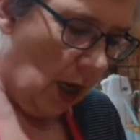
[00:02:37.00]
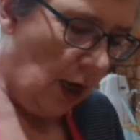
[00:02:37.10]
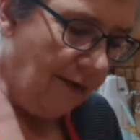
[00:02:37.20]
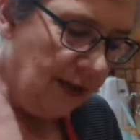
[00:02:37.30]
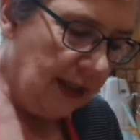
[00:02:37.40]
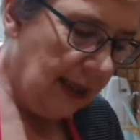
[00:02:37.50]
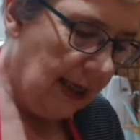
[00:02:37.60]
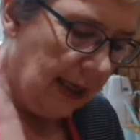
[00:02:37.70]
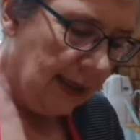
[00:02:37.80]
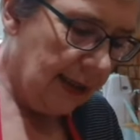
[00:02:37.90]
Over the
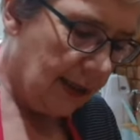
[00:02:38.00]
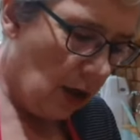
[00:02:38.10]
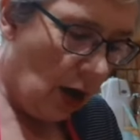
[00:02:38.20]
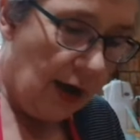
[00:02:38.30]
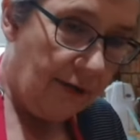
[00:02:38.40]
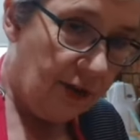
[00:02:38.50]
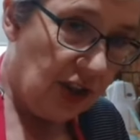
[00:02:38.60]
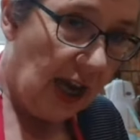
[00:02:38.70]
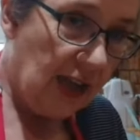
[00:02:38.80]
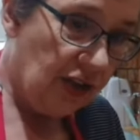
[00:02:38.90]
years, I've
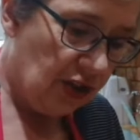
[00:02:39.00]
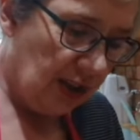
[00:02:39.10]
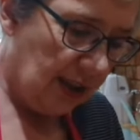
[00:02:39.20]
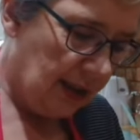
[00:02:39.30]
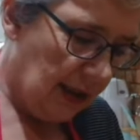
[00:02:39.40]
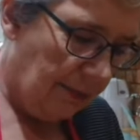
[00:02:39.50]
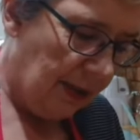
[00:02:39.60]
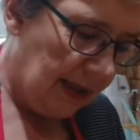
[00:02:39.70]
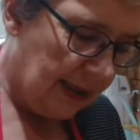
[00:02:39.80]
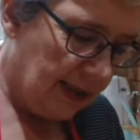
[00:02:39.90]
changed it a
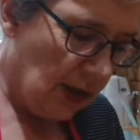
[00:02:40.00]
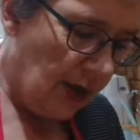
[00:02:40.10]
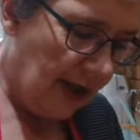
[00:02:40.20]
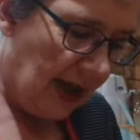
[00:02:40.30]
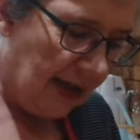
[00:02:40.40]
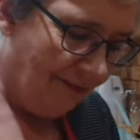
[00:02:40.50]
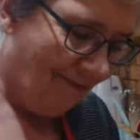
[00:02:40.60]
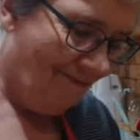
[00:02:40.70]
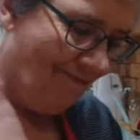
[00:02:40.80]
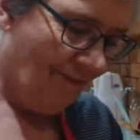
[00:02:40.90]
bit so that
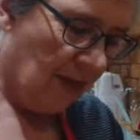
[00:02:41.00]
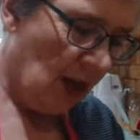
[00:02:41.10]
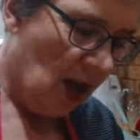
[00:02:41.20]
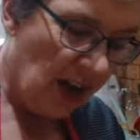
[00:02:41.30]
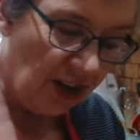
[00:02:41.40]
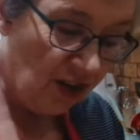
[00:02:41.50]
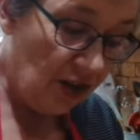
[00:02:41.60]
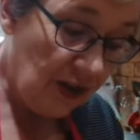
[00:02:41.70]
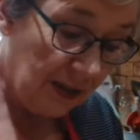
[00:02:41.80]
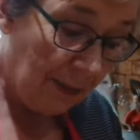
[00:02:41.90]
I don't
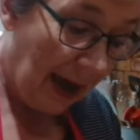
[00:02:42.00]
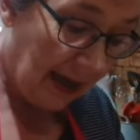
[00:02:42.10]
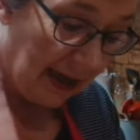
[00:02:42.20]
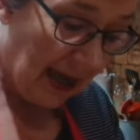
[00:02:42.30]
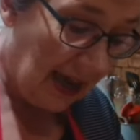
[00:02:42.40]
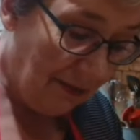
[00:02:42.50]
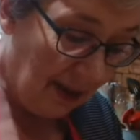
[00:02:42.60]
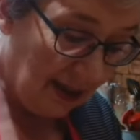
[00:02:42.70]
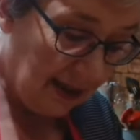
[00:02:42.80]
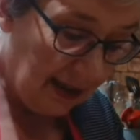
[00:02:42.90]
use packet cake
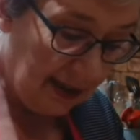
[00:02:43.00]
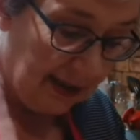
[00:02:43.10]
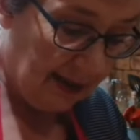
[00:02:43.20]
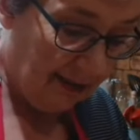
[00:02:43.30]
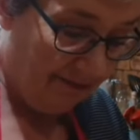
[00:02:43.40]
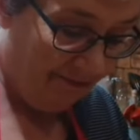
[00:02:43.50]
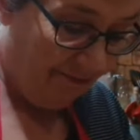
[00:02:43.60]
mixes.